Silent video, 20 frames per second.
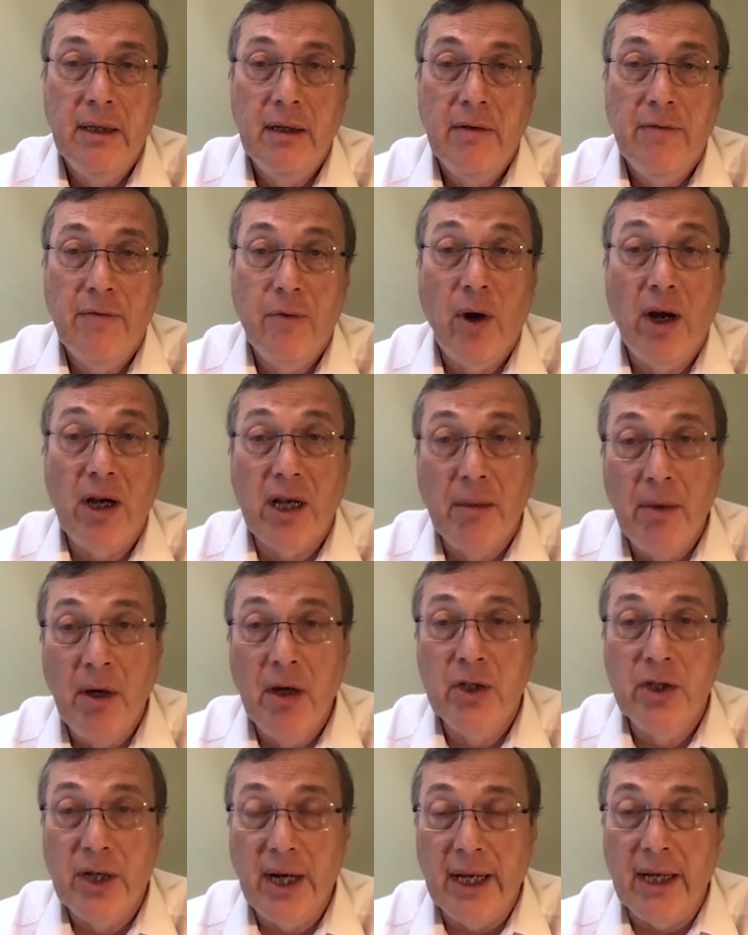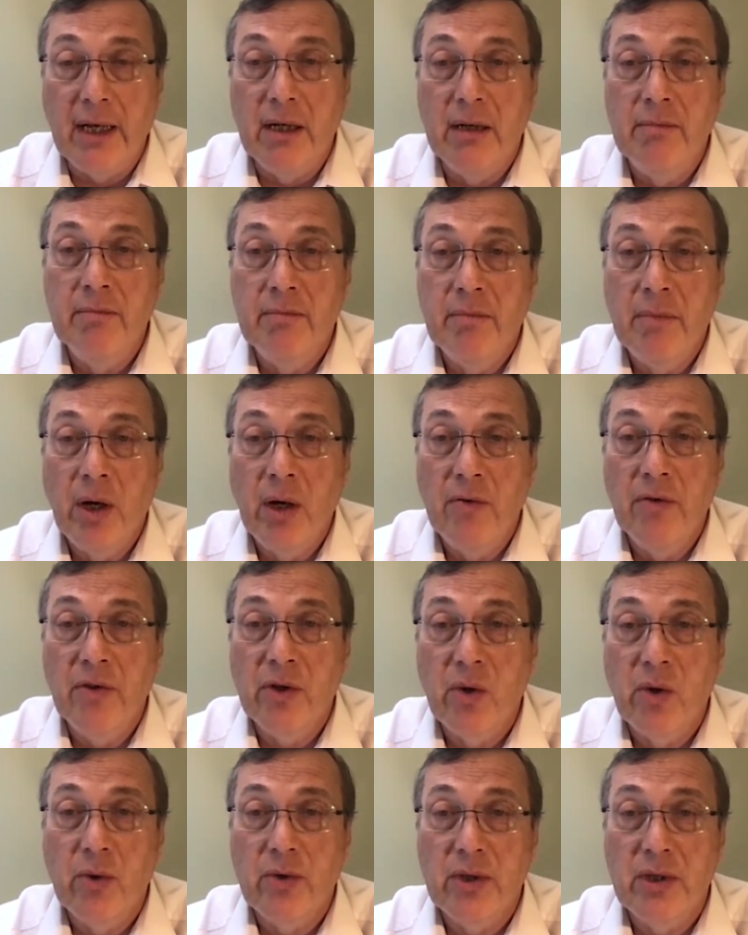For our commercial income over the
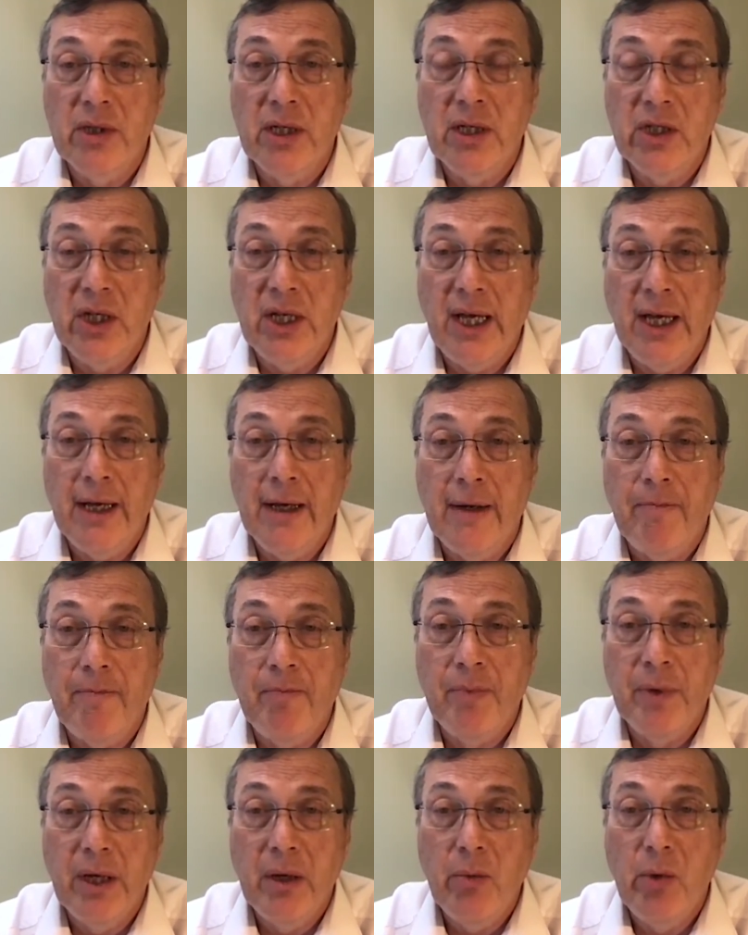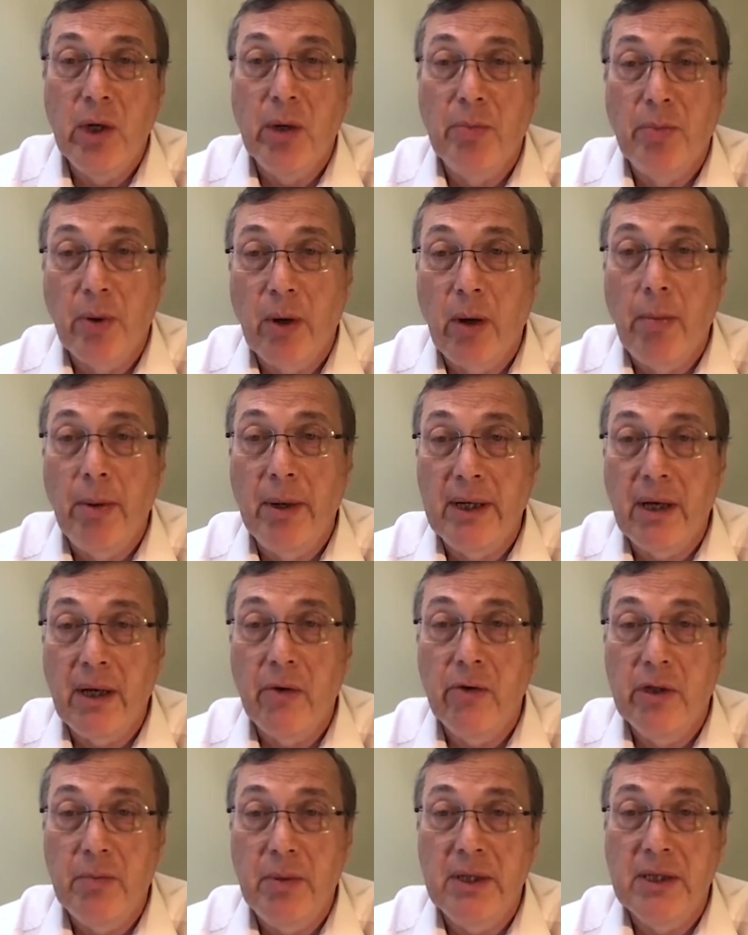course of this year, we are probably
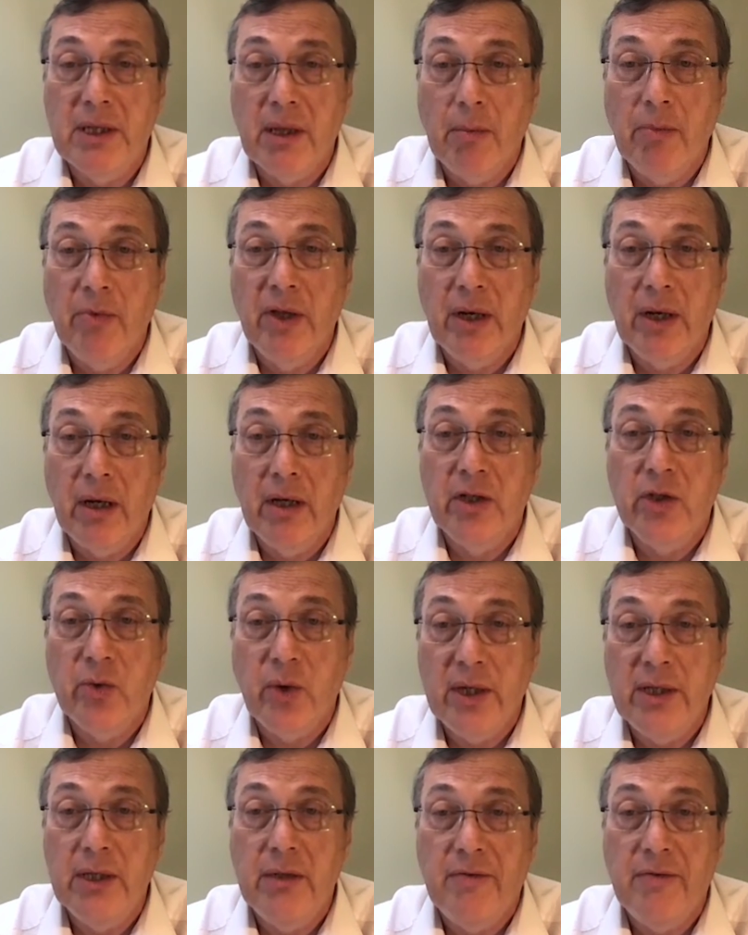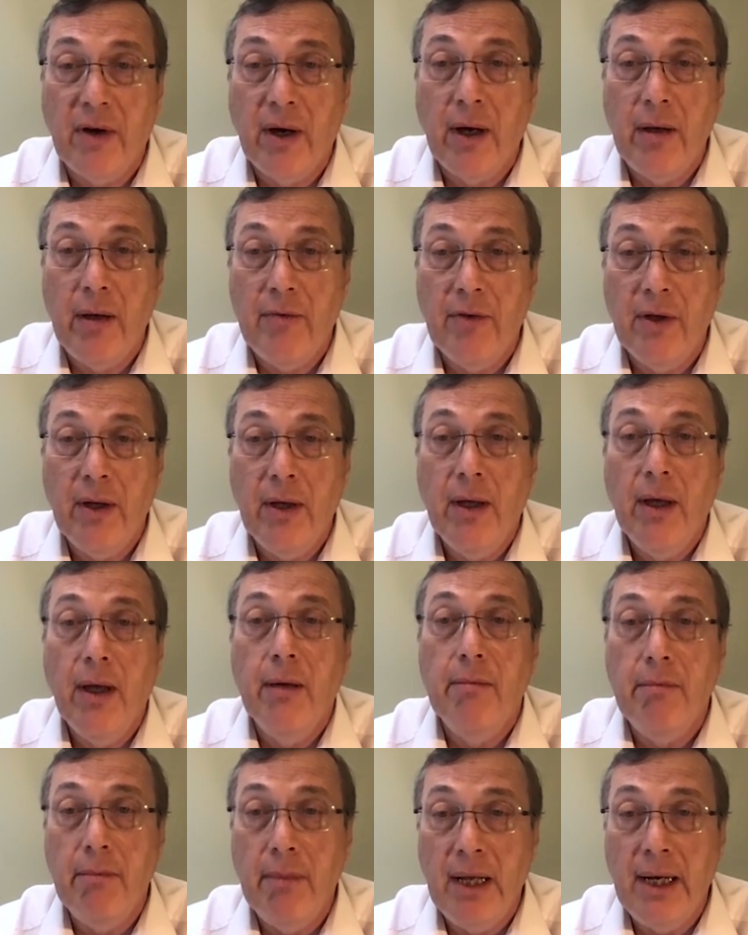going to be something like £25
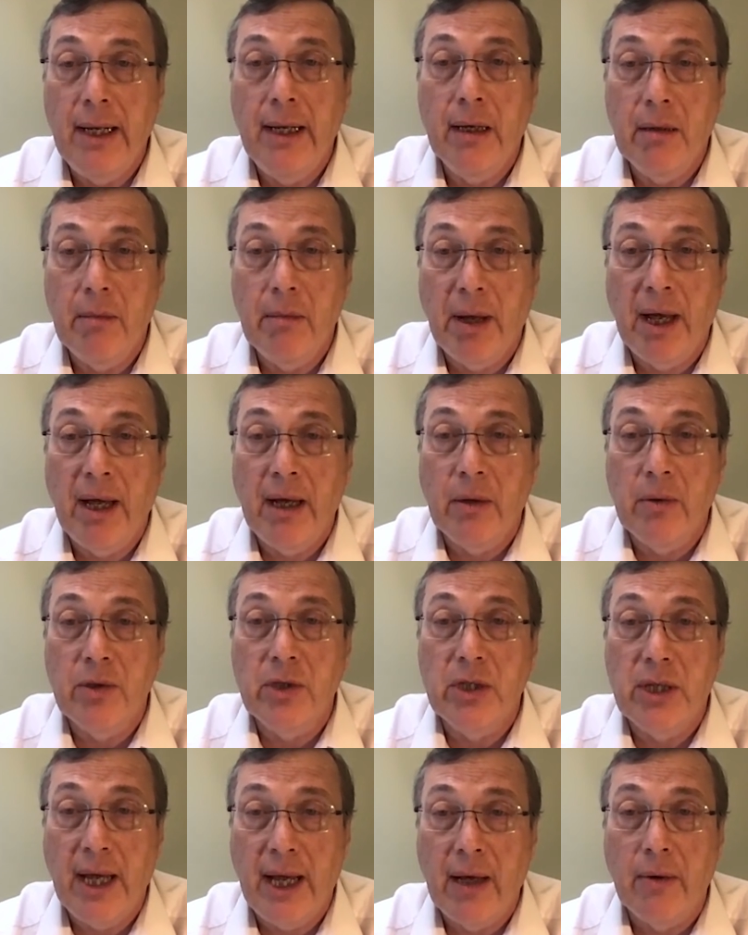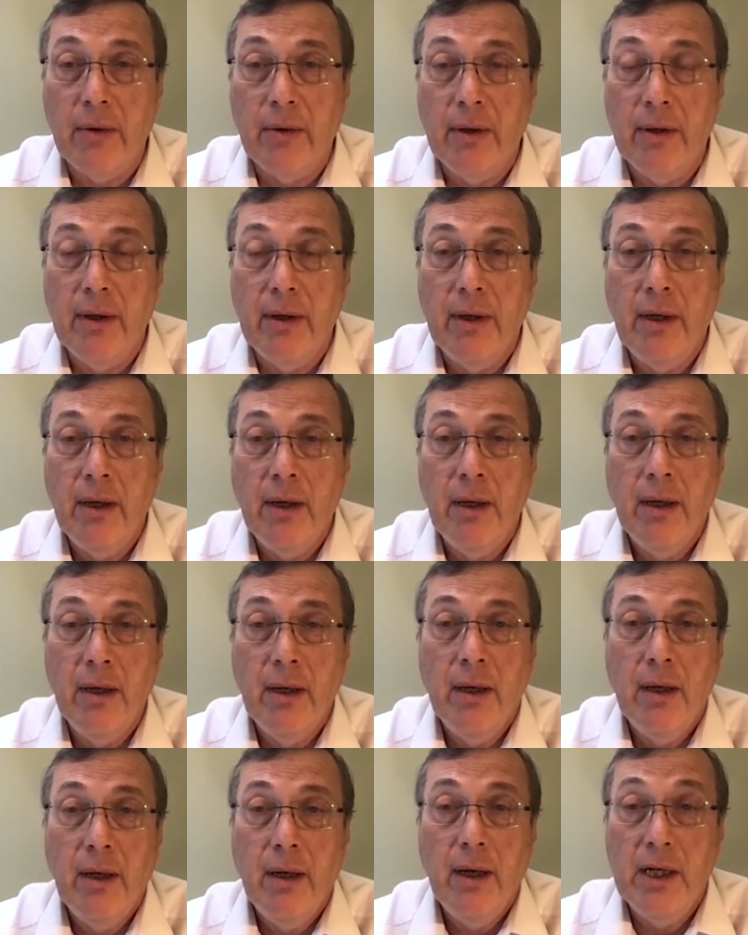million down.
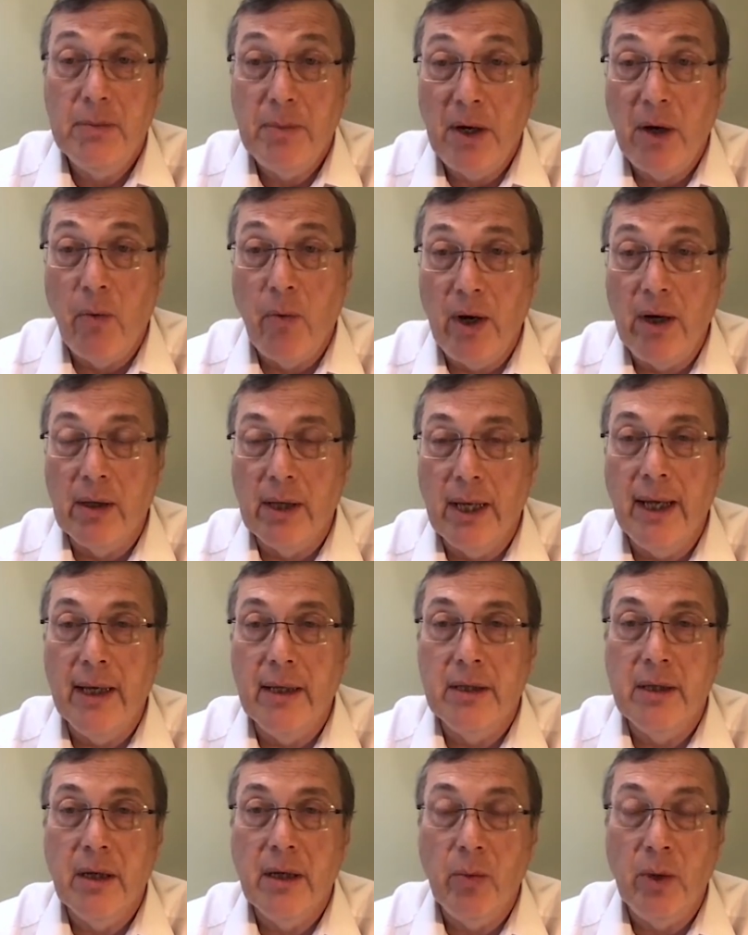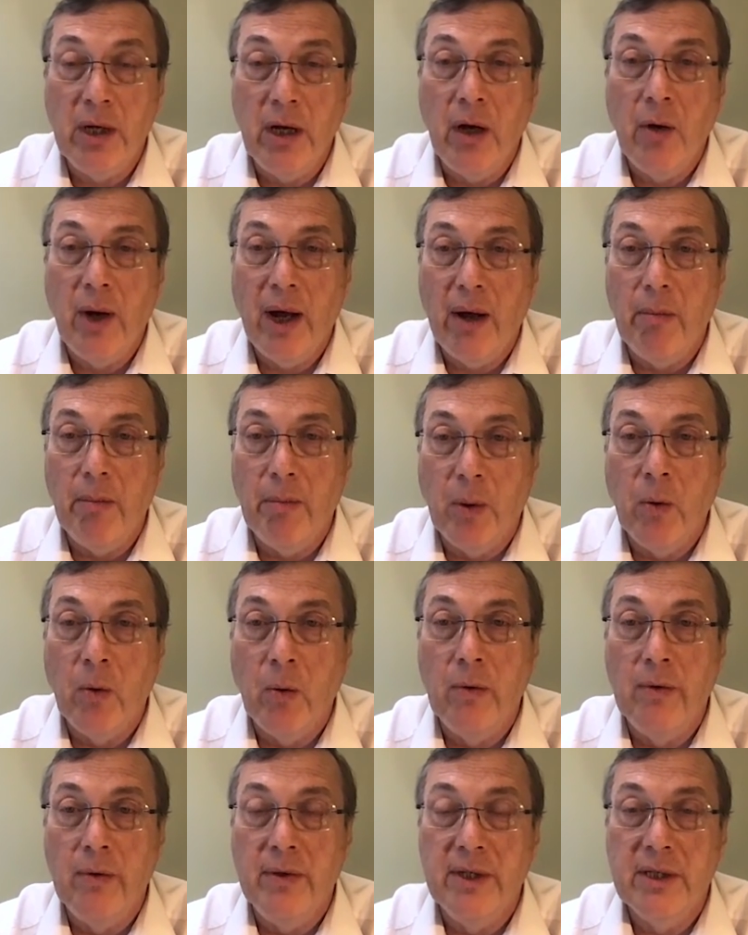It's been a real hit, and we know how
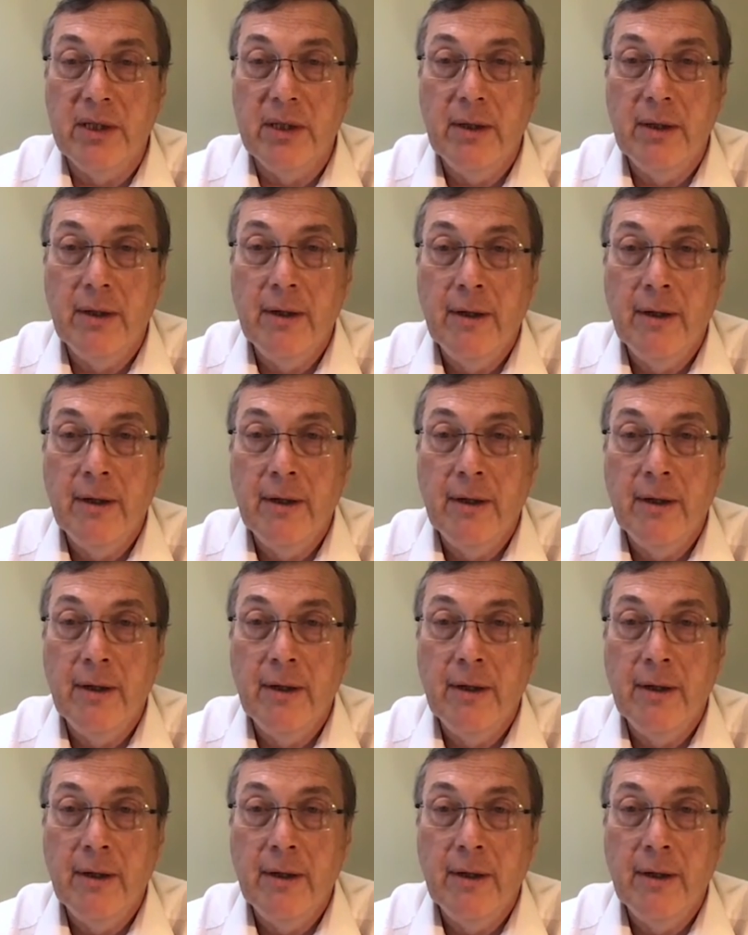important